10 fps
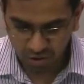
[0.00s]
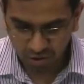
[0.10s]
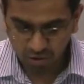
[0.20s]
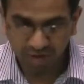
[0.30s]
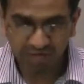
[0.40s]

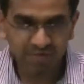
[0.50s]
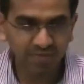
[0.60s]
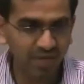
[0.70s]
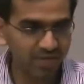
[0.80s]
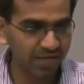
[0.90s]
So I have
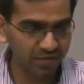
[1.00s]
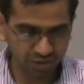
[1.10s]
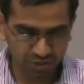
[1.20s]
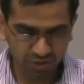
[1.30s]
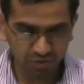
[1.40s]
split my
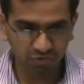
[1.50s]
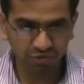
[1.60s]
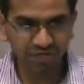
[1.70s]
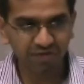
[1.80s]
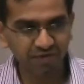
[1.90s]
research into
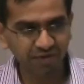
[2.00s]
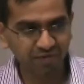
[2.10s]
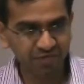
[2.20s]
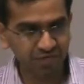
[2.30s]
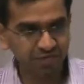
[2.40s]
3 different
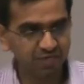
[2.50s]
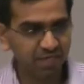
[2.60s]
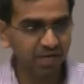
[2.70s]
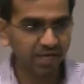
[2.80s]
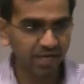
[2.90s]
phases,
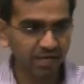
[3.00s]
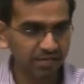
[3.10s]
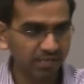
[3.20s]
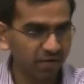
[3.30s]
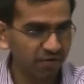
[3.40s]
and as
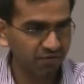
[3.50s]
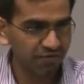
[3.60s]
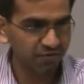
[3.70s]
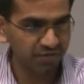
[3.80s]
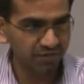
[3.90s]
a part of the
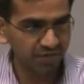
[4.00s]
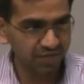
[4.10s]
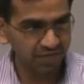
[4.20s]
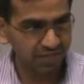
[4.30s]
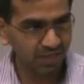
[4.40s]
first
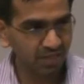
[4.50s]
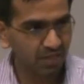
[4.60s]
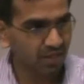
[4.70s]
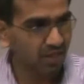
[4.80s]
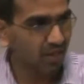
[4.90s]
phase,
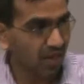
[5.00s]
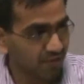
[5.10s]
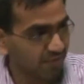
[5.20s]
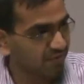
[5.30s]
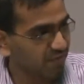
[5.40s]
I
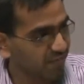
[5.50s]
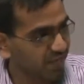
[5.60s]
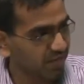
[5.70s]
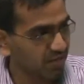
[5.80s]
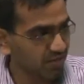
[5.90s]
have been working in